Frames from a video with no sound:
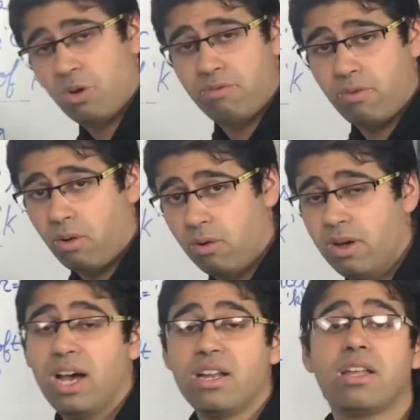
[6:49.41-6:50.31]
enfants.
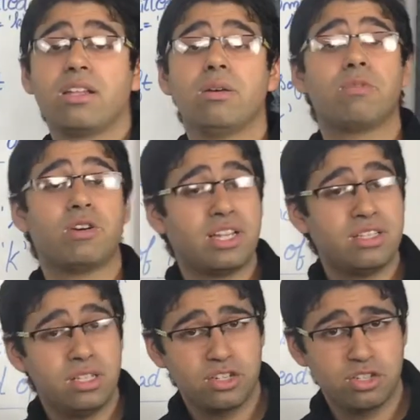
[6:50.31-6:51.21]
Another
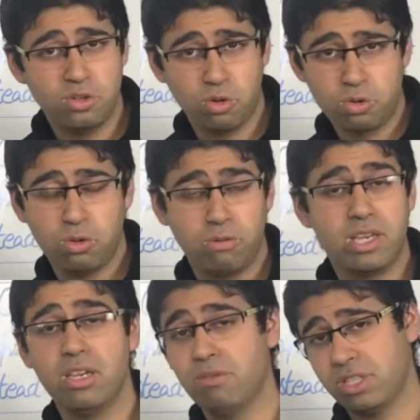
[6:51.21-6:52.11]
pronunciation note over
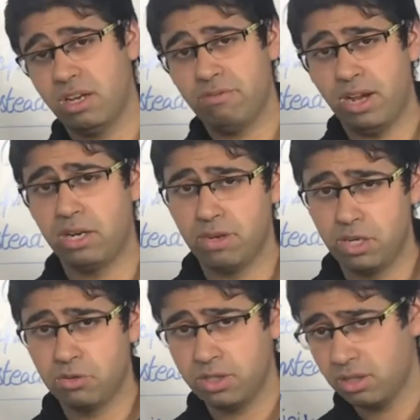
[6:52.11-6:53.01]
here which I find very
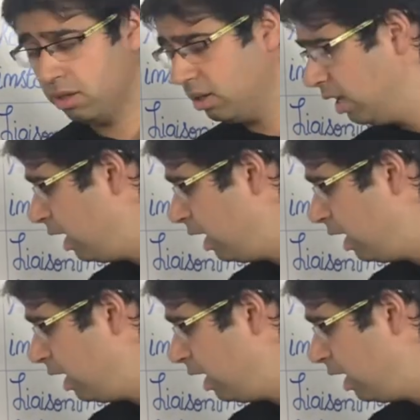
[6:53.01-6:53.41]
critical,